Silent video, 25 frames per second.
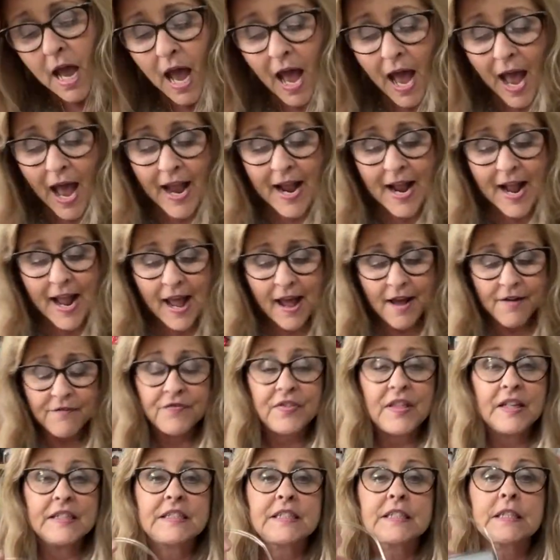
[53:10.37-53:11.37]
I have
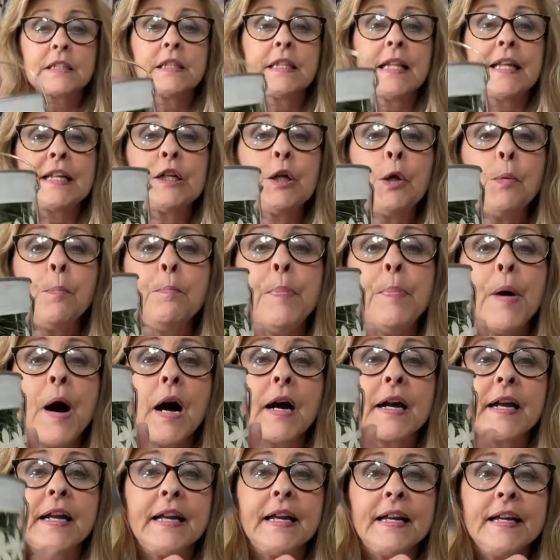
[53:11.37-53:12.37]
this little
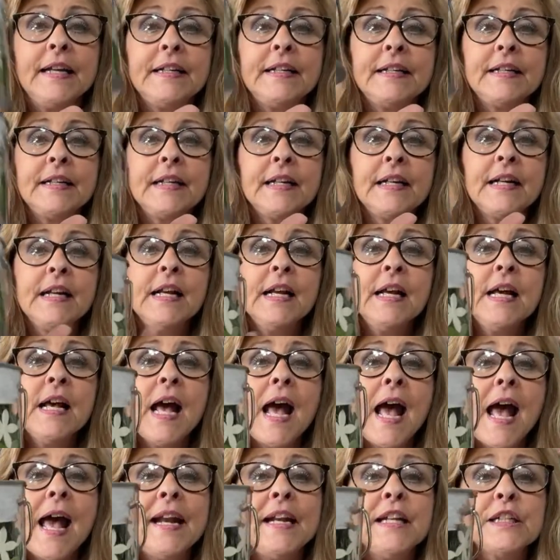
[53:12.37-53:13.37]
bucket
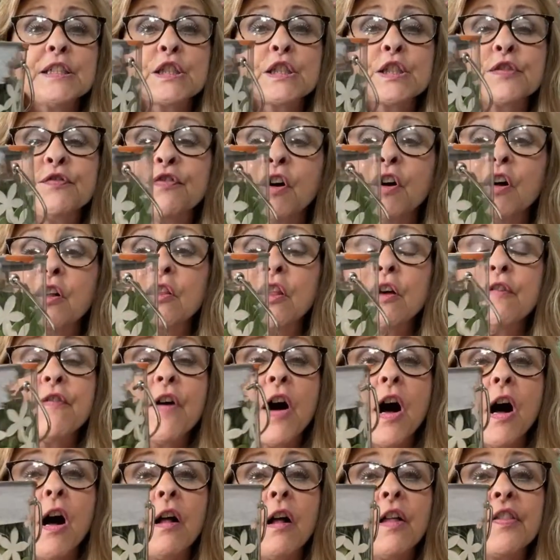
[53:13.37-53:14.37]
and it's full
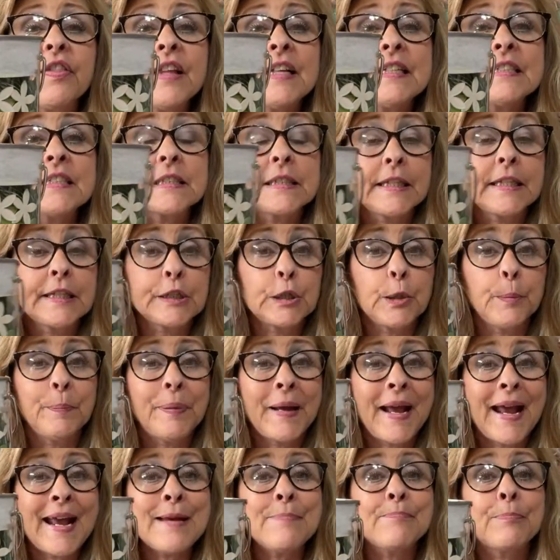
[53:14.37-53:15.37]
of all these little
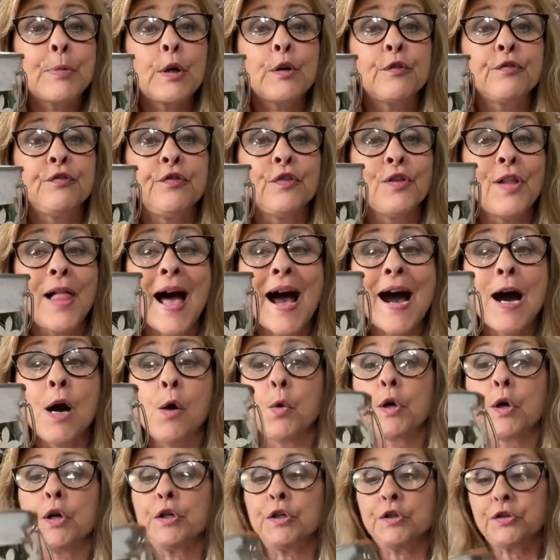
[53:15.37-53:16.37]
paper
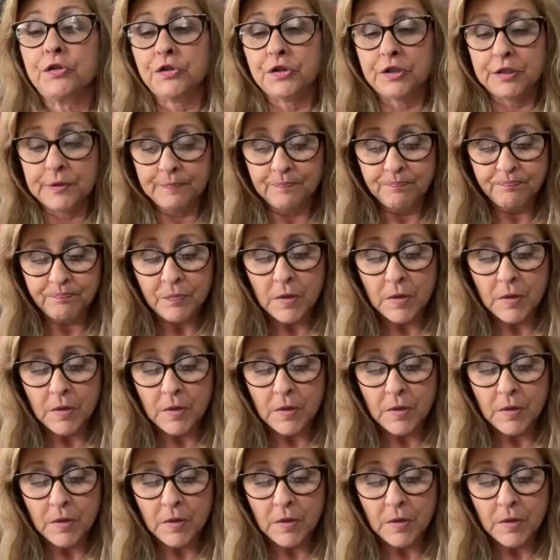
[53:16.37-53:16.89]
flowers.